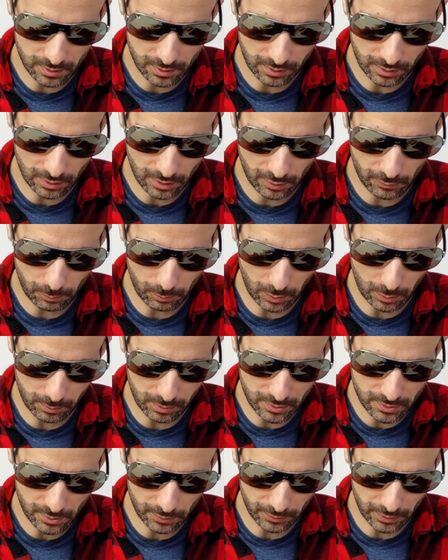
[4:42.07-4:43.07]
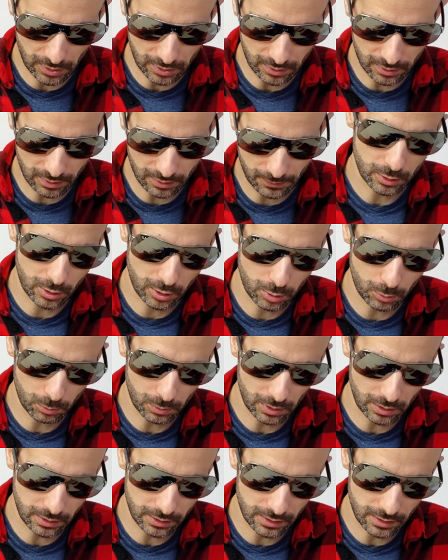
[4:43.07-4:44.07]
You can have bubbles of air, will
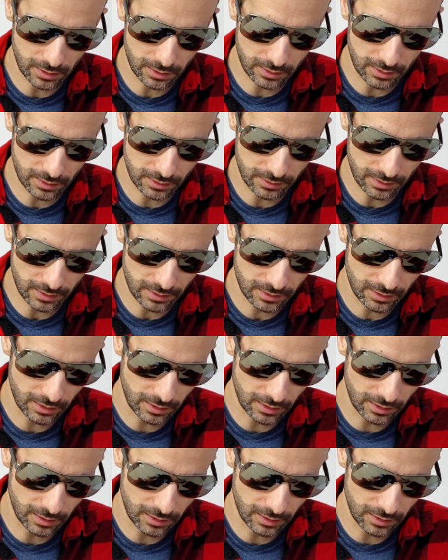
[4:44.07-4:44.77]
accumulate it in there.